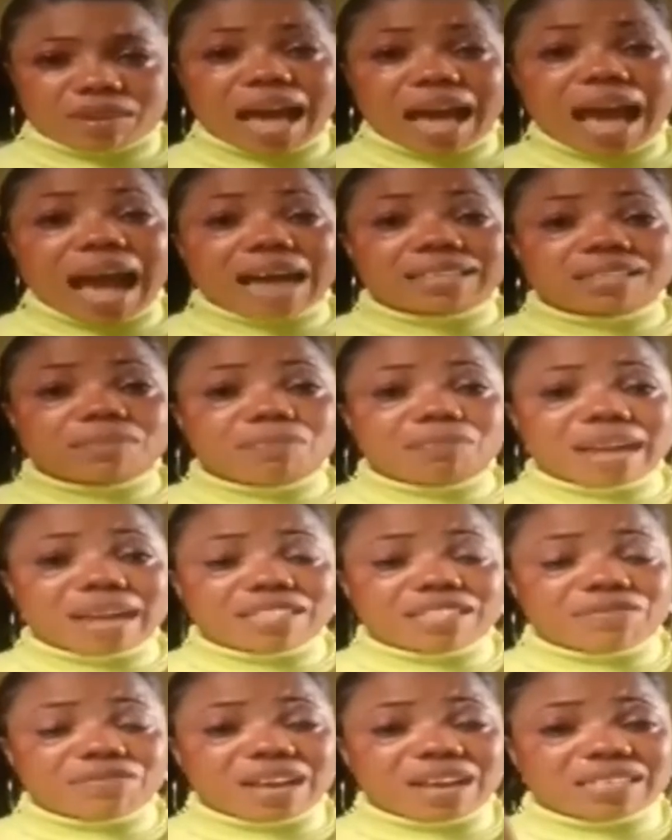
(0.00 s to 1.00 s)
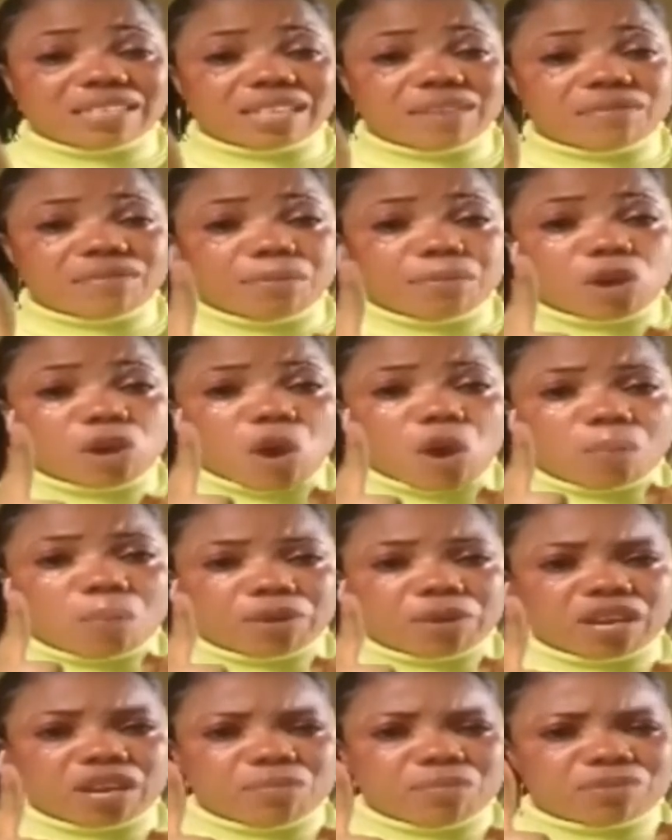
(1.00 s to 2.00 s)
Ask Bright if he has given me
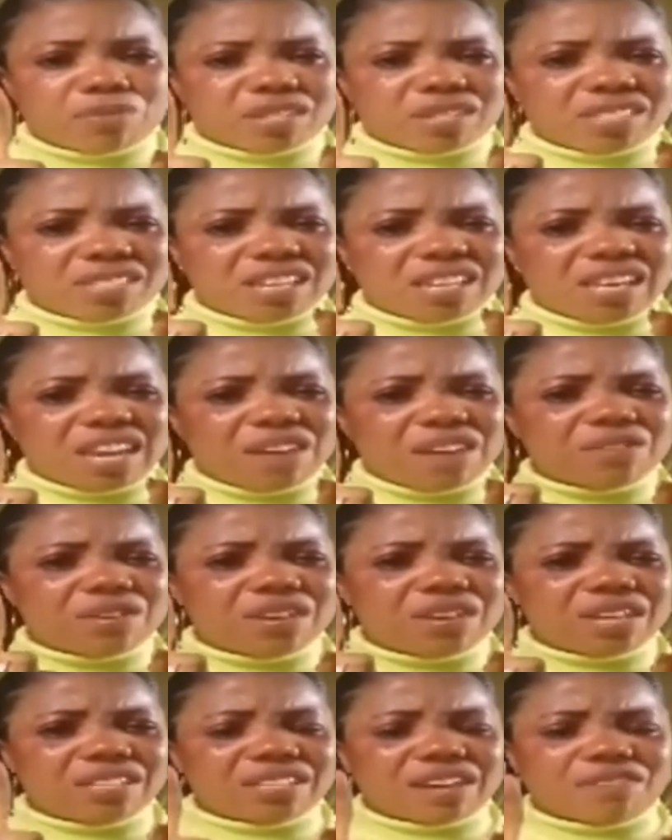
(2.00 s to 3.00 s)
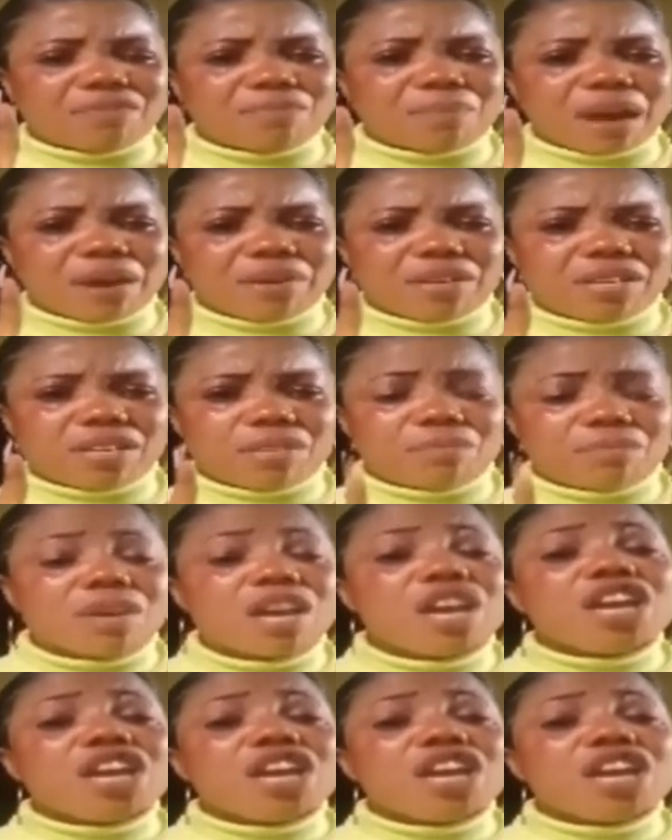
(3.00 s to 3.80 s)
upkeep since 11 years I've married him.